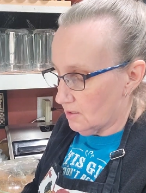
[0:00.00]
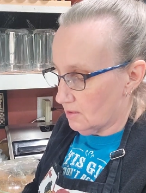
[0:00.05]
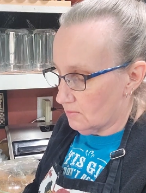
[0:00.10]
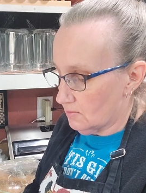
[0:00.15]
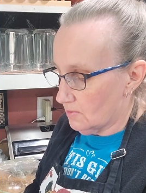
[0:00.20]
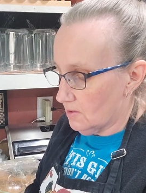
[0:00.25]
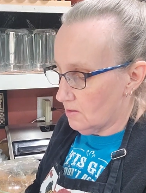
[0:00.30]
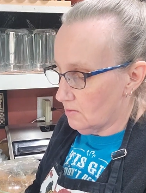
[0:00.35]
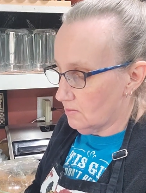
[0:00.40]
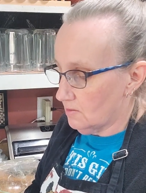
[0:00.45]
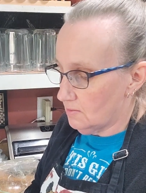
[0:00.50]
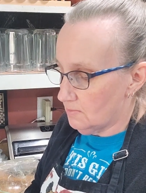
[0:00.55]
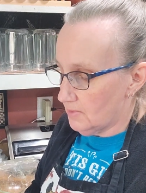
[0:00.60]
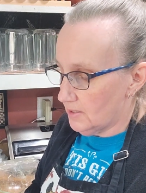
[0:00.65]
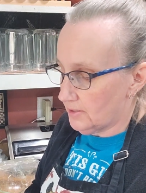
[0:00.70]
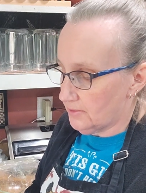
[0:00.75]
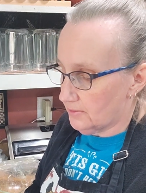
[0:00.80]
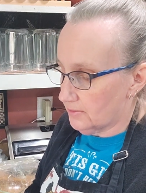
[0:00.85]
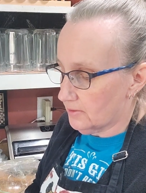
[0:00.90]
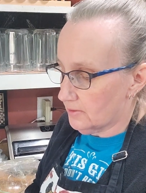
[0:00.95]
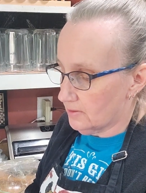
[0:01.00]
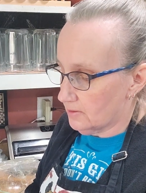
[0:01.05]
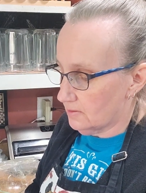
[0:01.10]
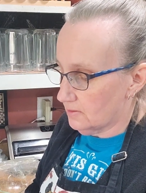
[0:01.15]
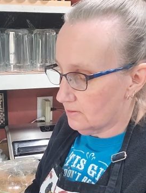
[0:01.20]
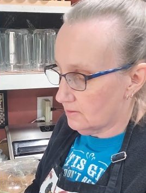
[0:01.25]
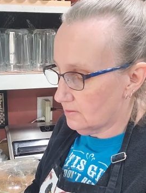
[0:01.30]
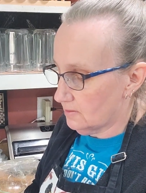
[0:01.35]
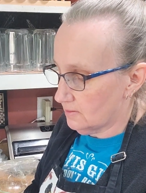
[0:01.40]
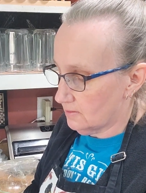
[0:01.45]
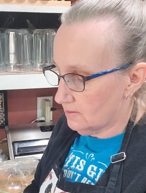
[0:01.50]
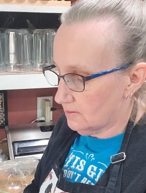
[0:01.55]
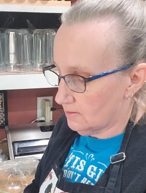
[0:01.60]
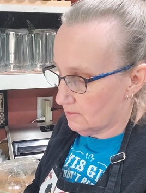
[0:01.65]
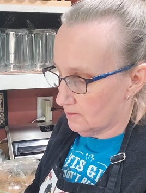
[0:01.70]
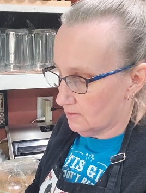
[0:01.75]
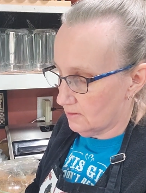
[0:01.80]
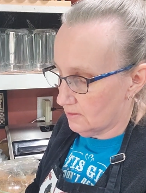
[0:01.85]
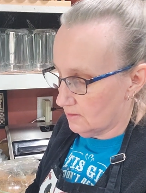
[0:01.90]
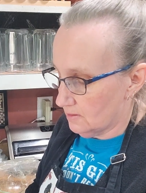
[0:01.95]
and roll them under.
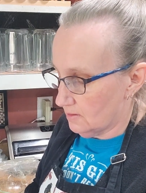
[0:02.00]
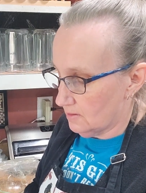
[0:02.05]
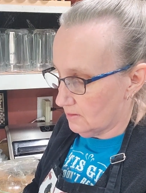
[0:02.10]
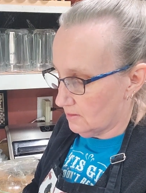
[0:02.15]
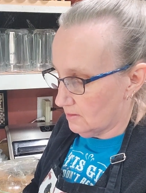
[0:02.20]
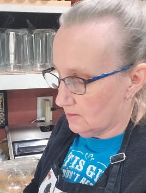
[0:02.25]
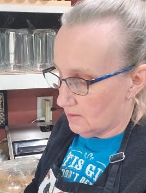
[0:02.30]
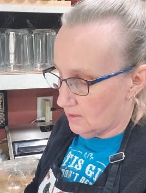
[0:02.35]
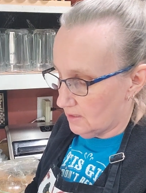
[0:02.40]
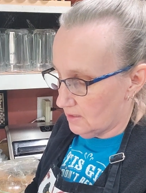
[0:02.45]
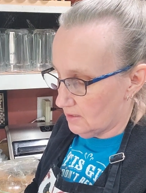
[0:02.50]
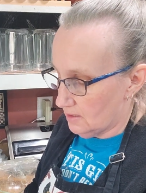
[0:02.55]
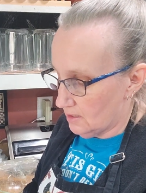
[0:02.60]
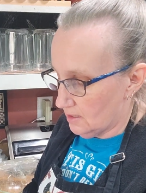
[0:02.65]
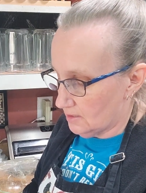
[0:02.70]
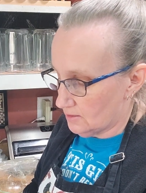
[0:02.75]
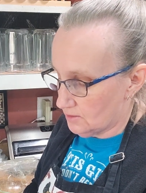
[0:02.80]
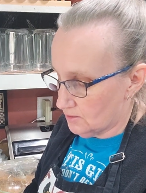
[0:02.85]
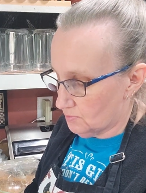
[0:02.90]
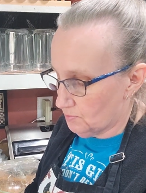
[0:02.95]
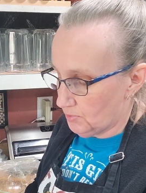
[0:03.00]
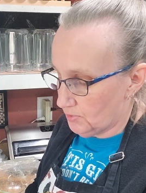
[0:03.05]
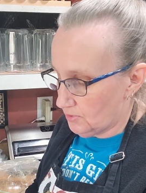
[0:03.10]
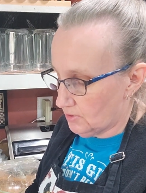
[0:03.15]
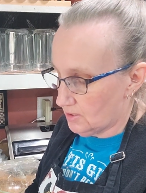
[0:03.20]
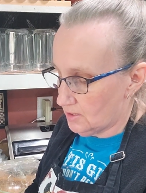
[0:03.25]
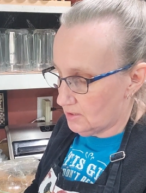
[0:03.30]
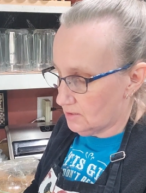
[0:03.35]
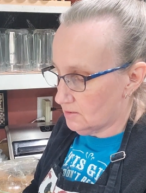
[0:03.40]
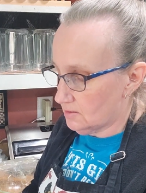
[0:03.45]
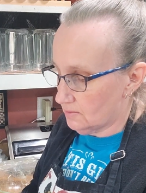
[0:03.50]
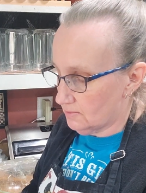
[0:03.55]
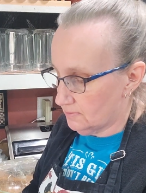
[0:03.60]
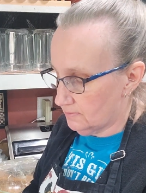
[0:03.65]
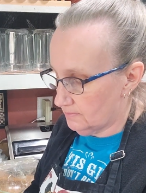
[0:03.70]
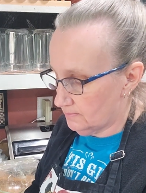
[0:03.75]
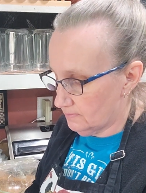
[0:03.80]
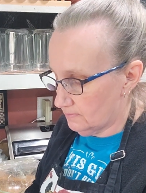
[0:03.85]
And then I just put these